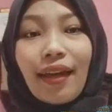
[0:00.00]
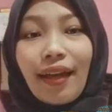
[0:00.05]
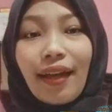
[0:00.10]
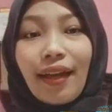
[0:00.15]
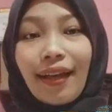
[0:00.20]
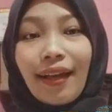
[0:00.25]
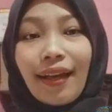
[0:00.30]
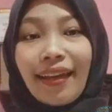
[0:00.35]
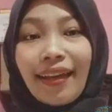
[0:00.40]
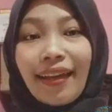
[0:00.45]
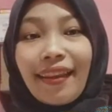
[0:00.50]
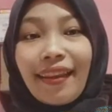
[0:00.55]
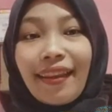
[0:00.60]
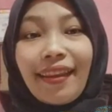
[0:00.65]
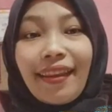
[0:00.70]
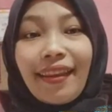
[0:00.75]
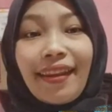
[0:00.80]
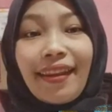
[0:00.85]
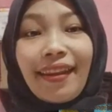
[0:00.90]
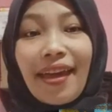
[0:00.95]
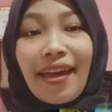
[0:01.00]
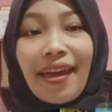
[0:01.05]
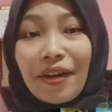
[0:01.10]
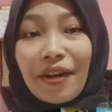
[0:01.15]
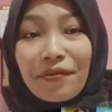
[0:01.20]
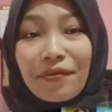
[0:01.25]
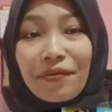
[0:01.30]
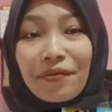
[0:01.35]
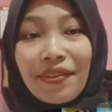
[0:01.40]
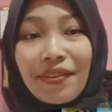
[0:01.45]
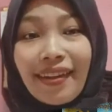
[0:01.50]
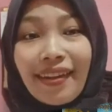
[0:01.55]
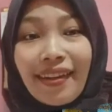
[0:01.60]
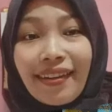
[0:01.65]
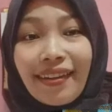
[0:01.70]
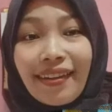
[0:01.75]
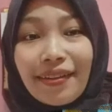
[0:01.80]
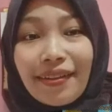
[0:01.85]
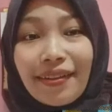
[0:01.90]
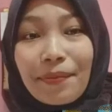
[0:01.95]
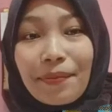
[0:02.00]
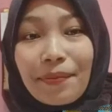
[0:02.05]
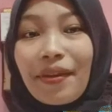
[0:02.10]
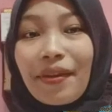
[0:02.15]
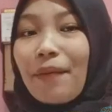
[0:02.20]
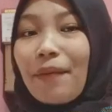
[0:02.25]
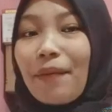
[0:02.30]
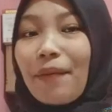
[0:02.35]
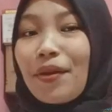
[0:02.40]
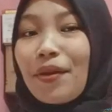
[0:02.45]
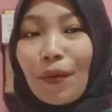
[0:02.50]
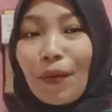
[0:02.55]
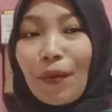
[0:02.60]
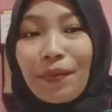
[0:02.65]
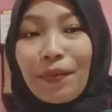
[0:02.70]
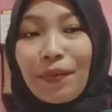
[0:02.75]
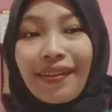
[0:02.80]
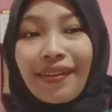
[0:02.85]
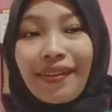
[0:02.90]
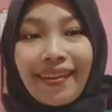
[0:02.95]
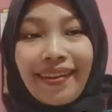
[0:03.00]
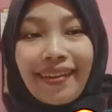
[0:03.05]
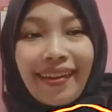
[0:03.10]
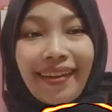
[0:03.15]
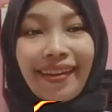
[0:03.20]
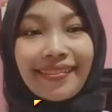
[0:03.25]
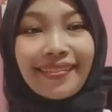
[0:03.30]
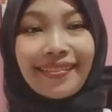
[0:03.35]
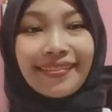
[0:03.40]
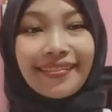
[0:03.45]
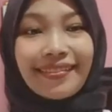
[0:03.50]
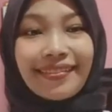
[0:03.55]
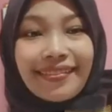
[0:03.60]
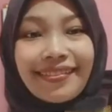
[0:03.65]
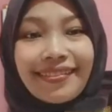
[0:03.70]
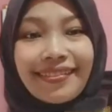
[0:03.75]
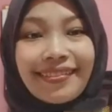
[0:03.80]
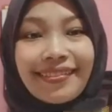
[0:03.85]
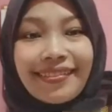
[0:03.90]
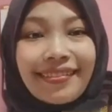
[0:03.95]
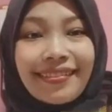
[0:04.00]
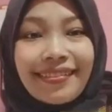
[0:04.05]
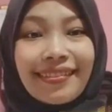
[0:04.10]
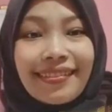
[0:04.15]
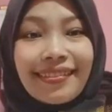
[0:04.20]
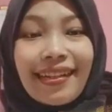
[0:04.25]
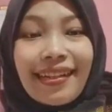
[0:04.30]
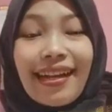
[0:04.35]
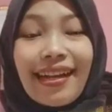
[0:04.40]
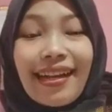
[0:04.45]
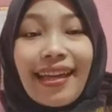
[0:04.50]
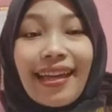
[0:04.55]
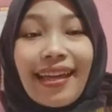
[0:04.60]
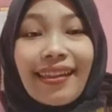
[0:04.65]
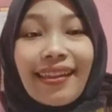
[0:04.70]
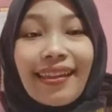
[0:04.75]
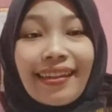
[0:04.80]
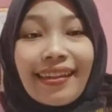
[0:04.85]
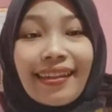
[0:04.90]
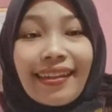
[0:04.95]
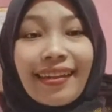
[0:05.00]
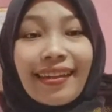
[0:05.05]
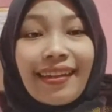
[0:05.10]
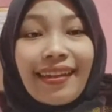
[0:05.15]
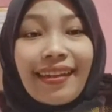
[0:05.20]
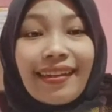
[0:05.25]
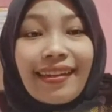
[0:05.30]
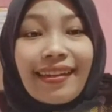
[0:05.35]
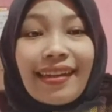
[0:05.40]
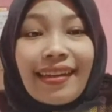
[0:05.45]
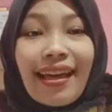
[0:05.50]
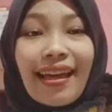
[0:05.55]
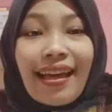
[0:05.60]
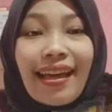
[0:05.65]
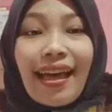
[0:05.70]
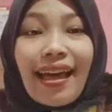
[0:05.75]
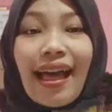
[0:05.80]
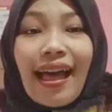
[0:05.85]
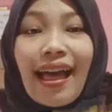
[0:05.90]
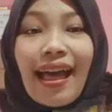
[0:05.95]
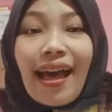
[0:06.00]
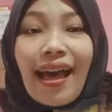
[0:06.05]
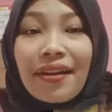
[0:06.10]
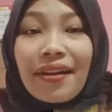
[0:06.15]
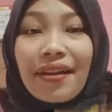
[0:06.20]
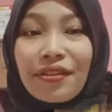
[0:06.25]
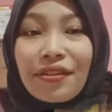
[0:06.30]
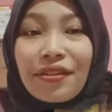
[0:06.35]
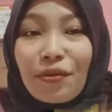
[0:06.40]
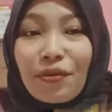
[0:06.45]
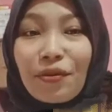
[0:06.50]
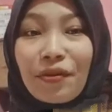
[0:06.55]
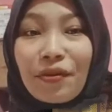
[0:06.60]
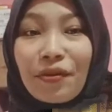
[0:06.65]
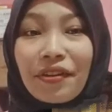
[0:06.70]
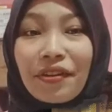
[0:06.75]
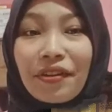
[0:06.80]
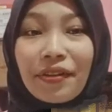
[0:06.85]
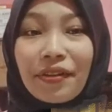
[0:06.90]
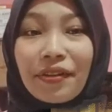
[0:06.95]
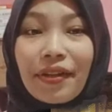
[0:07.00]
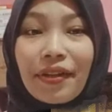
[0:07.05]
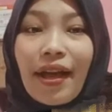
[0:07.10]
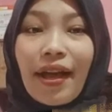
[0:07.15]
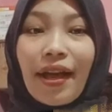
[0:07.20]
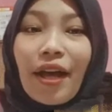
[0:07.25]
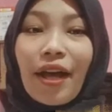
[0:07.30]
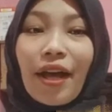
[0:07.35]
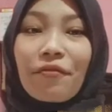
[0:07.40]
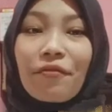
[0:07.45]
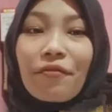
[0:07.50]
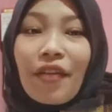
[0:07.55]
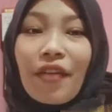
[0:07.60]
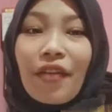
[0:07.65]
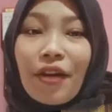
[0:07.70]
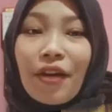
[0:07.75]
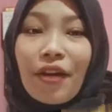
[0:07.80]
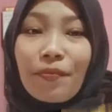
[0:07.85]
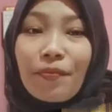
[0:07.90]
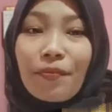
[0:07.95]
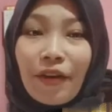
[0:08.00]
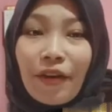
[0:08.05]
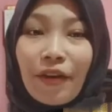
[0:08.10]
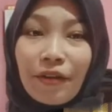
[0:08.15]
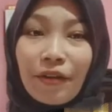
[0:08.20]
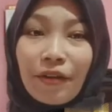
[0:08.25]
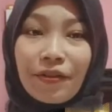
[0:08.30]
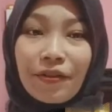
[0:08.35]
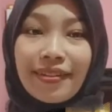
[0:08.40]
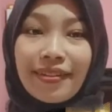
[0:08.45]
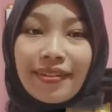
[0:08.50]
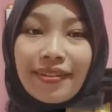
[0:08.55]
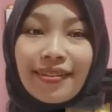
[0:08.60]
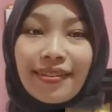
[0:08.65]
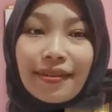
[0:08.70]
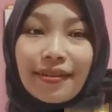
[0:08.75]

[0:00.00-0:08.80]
and then everything became a normal again. The king and his daughter had their breakfast.